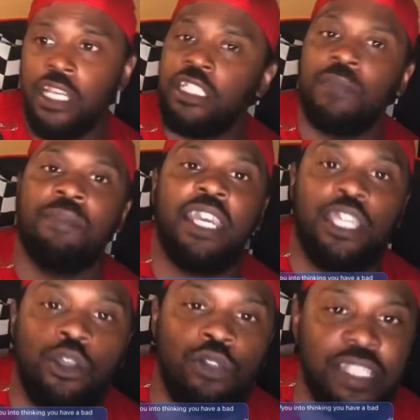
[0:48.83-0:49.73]
to make
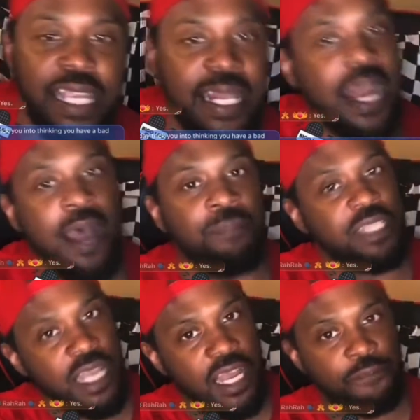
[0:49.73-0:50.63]
you see that I'm
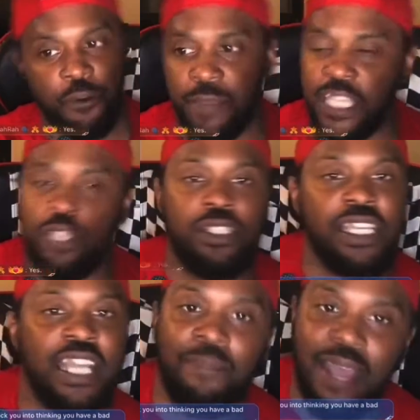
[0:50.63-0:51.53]
tough or make you see
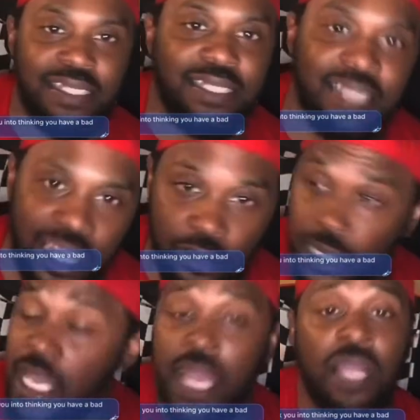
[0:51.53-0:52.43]
I'm not scary.
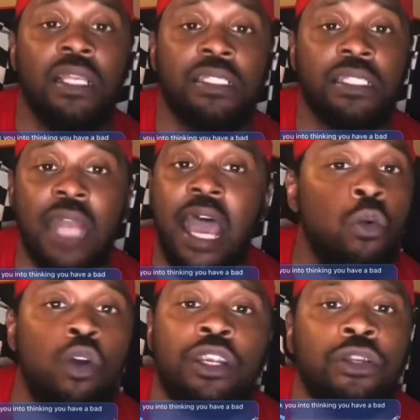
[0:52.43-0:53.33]
Listen, I don't
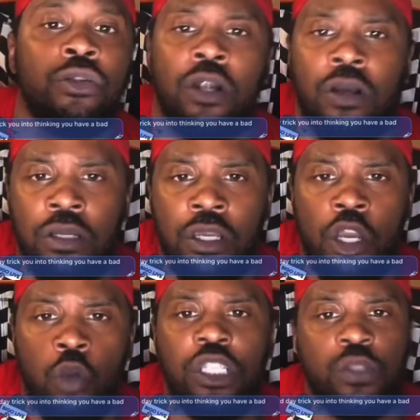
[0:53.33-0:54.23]
want to do wrong.
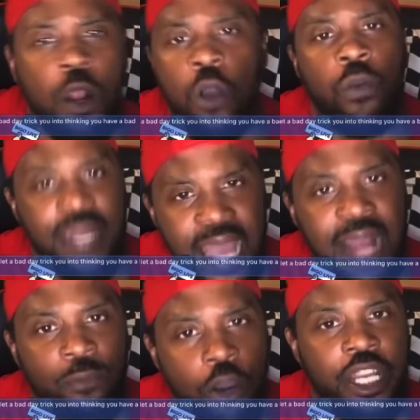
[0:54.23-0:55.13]
What's wrong with
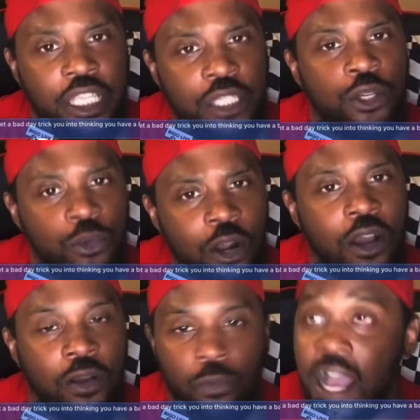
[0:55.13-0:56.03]
not wanting to do
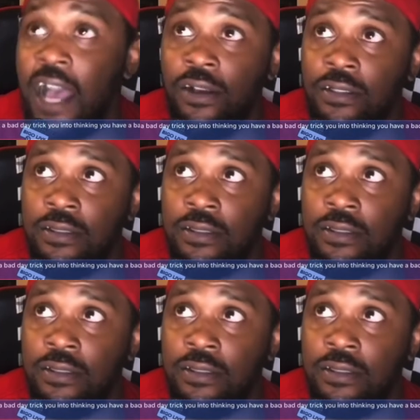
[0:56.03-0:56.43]
wrong? Wow.